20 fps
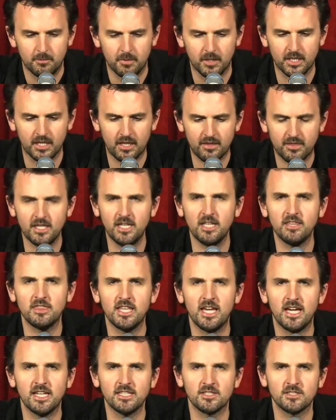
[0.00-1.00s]
but I
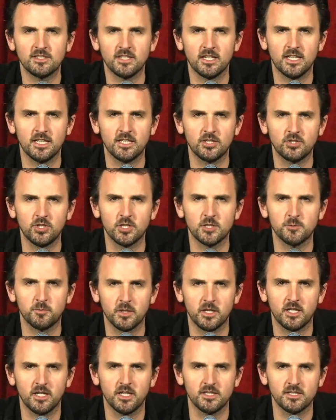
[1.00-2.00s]
think that's
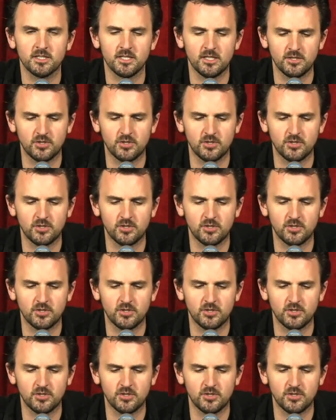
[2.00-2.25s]
just because